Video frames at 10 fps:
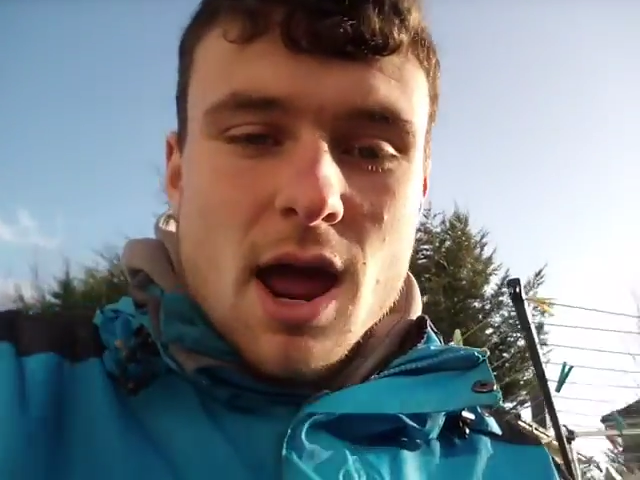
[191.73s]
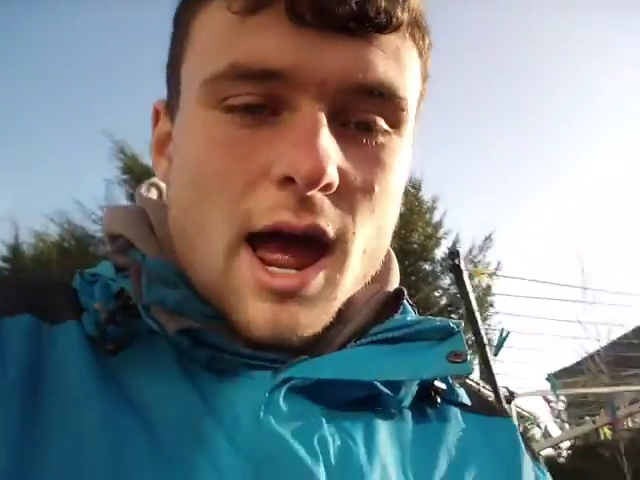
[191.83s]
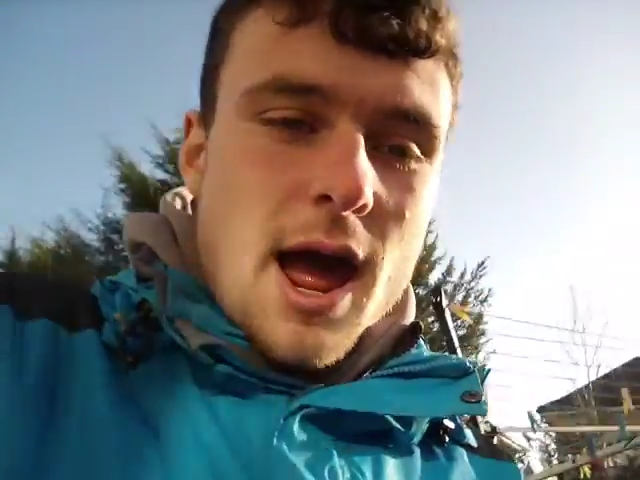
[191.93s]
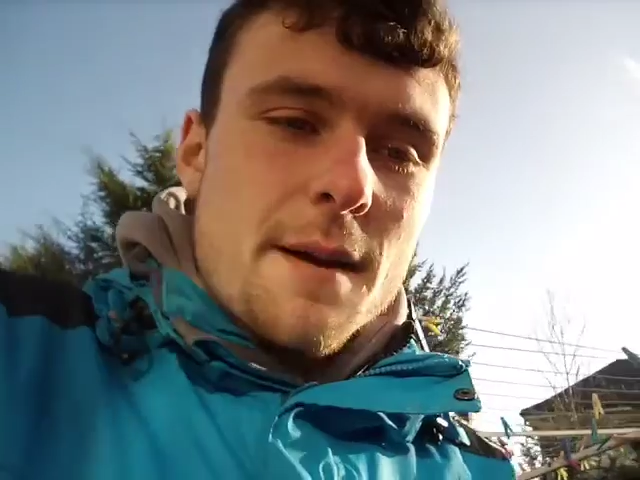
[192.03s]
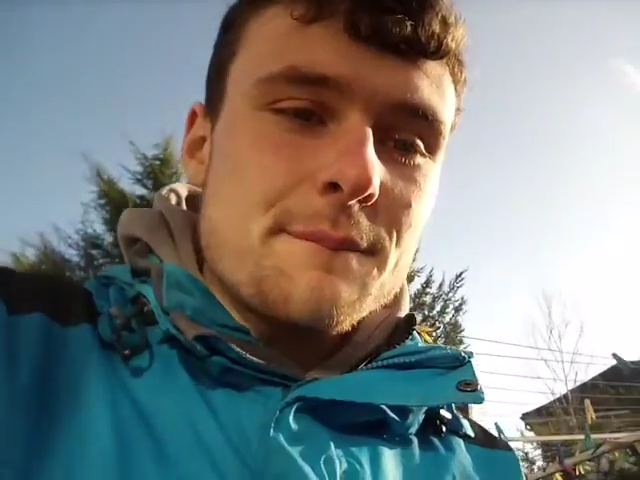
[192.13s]

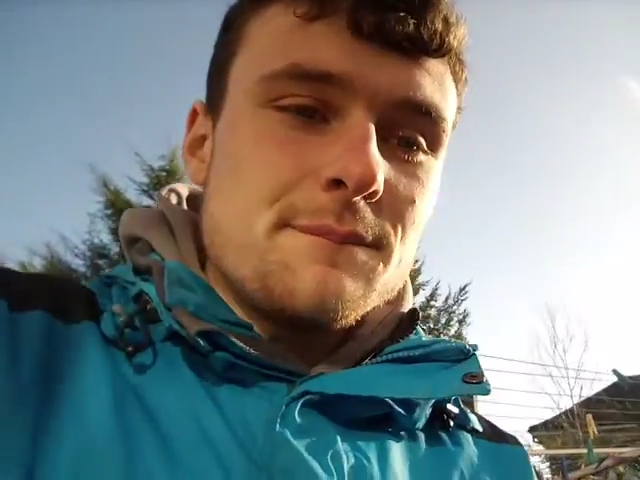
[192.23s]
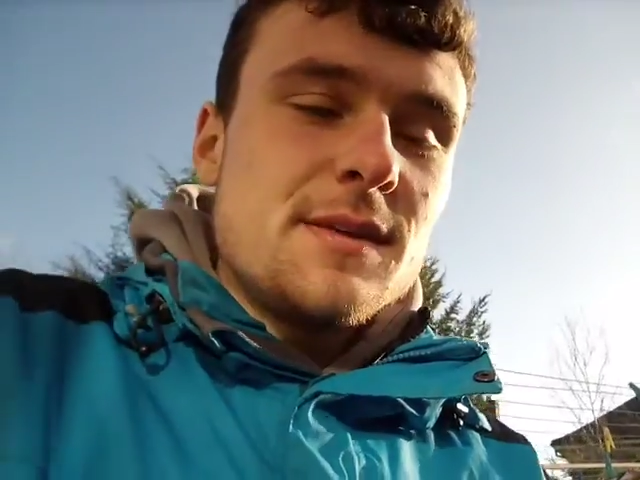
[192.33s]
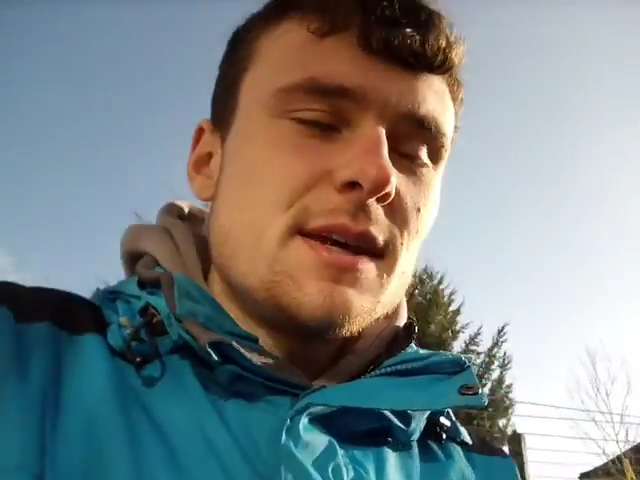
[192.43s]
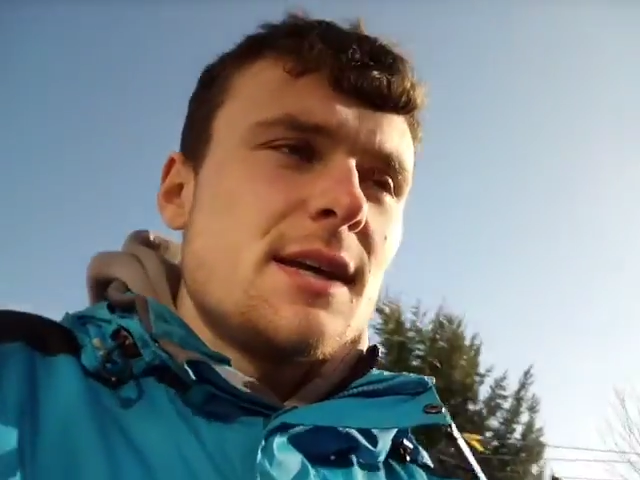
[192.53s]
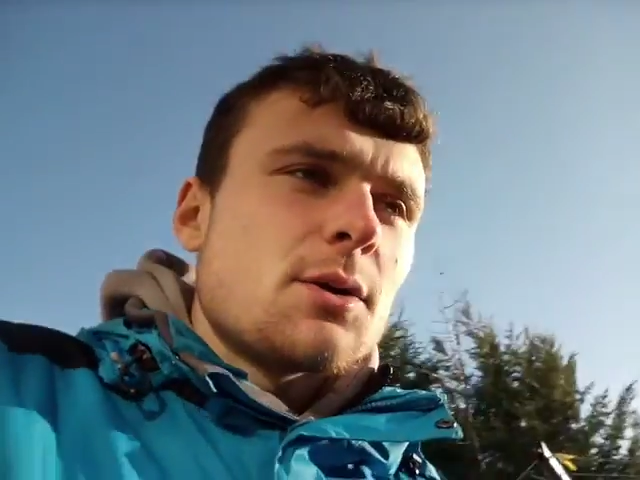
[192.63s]
when
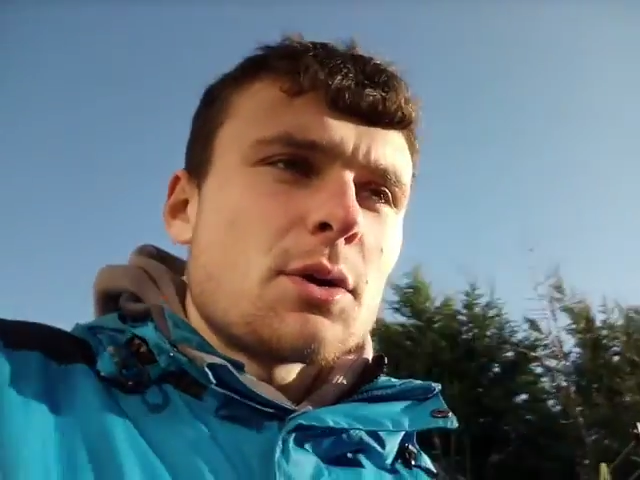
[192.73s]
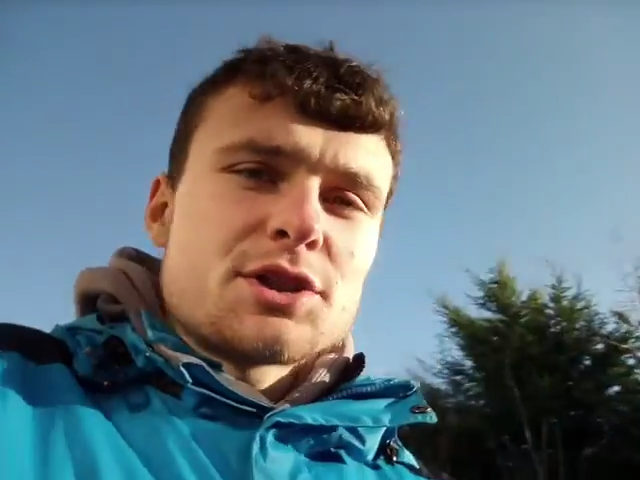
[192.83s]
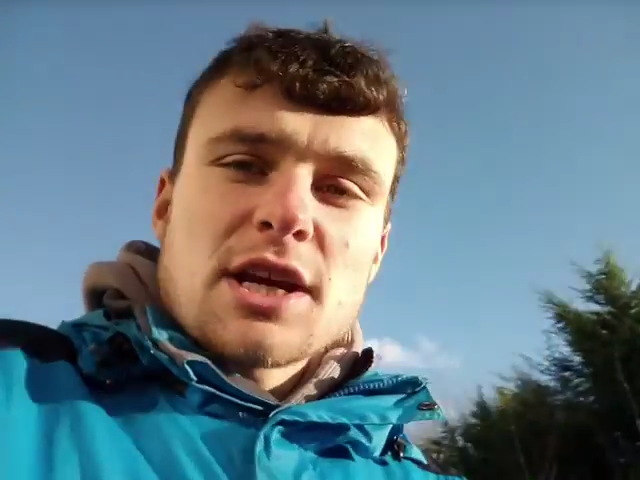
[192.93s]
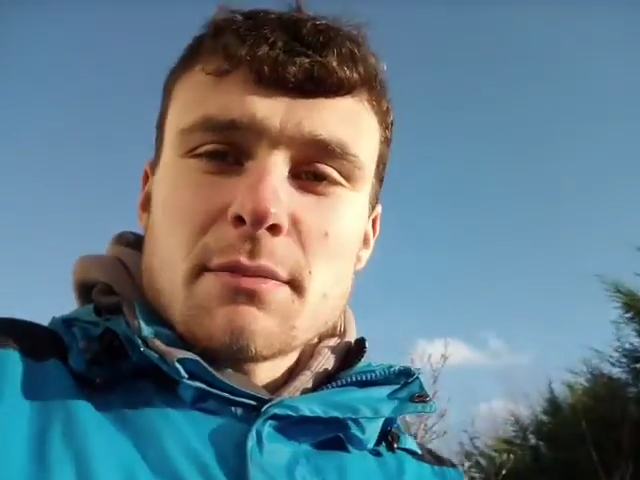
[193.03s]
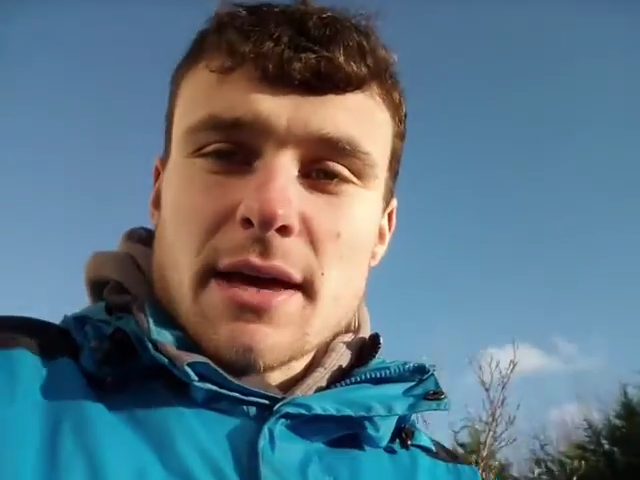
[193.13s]
I
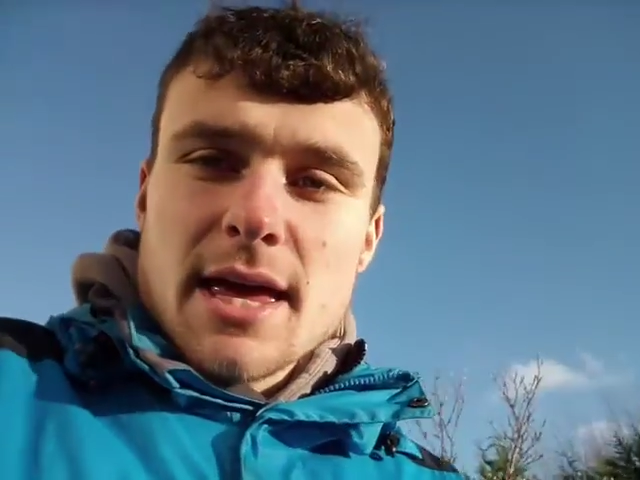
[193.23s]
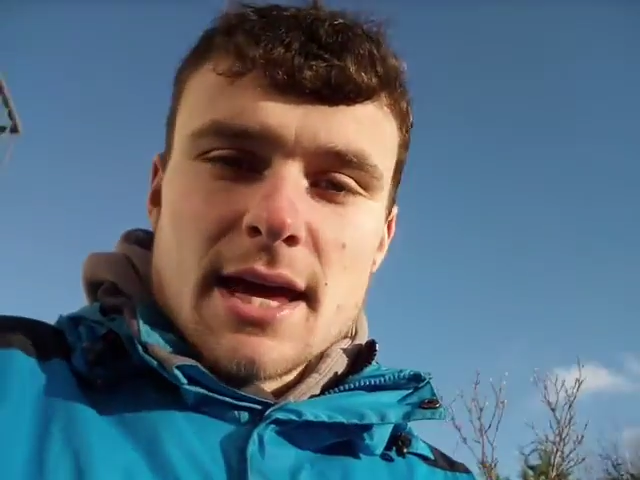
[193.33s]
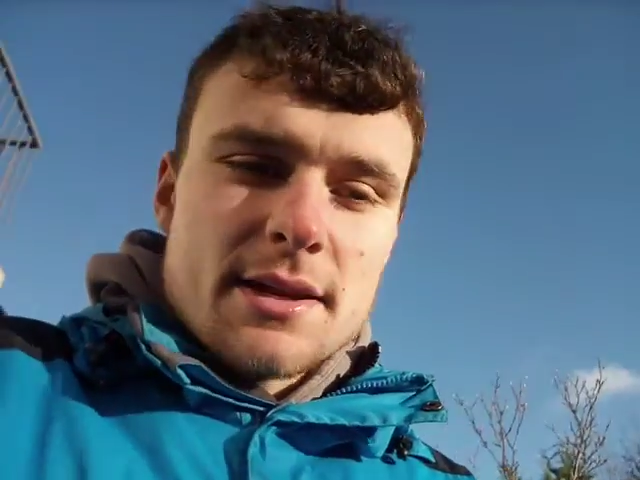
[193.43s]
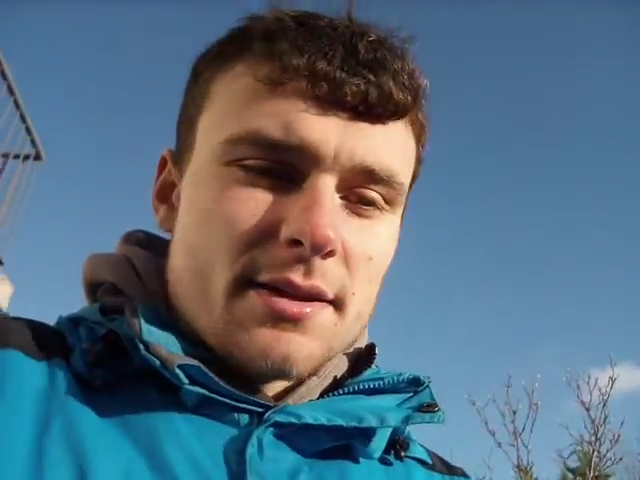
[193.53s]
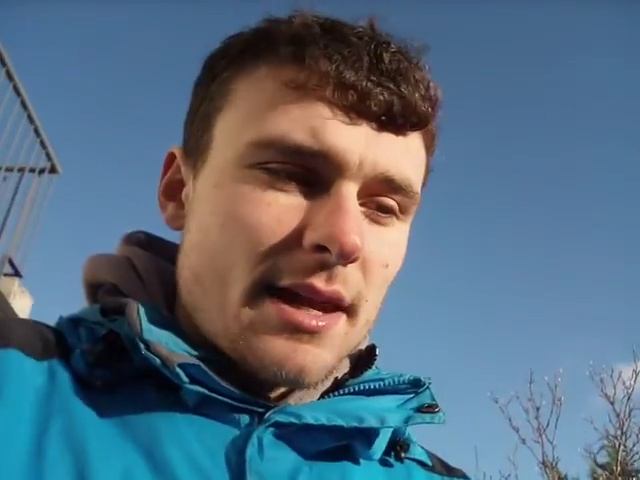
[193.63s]
shaved my
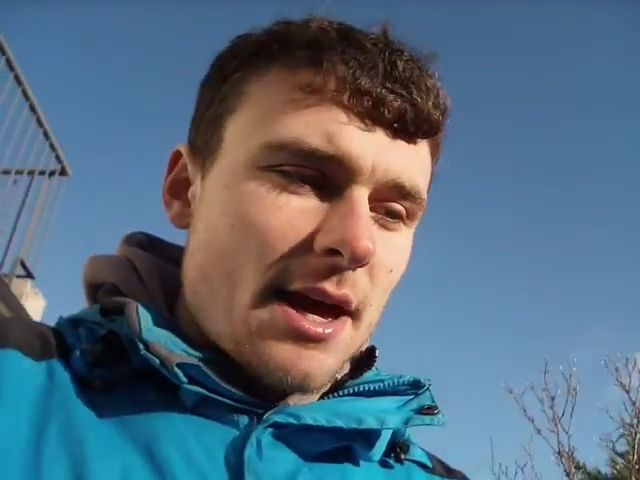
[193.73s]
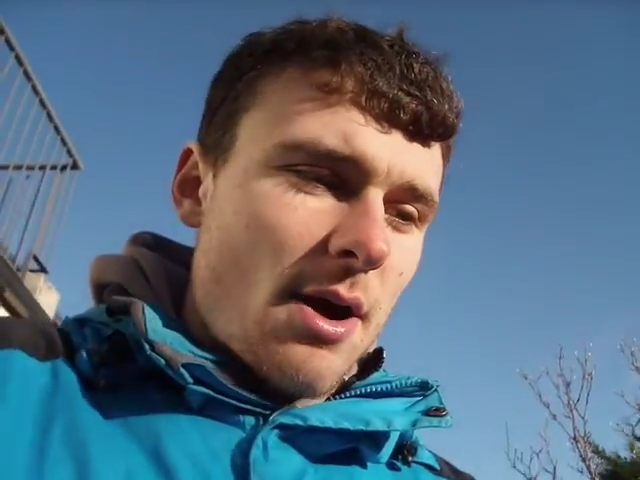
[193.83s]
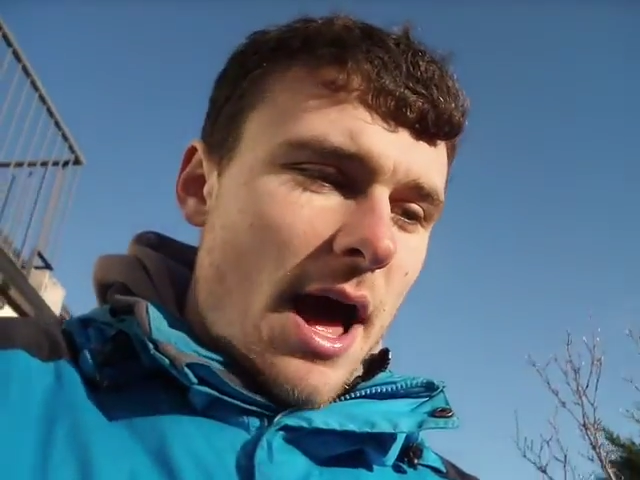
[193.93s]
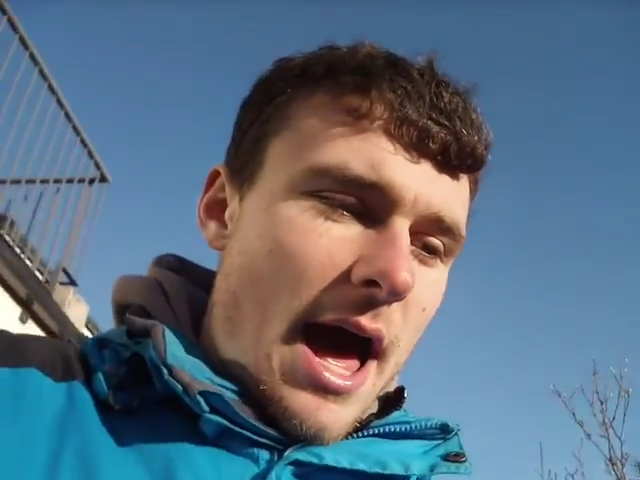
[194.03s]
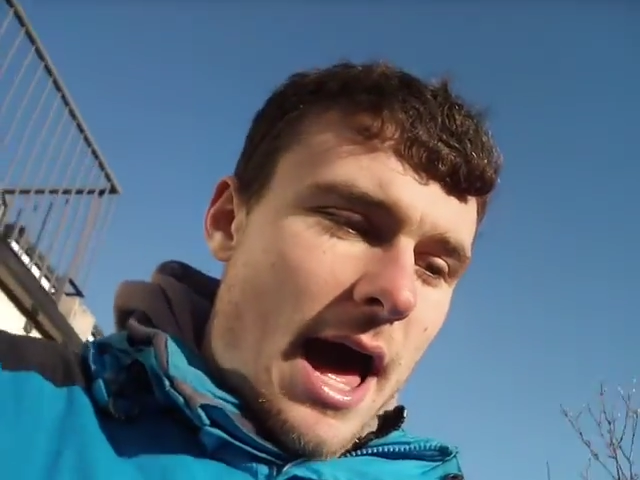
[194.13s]
head. Now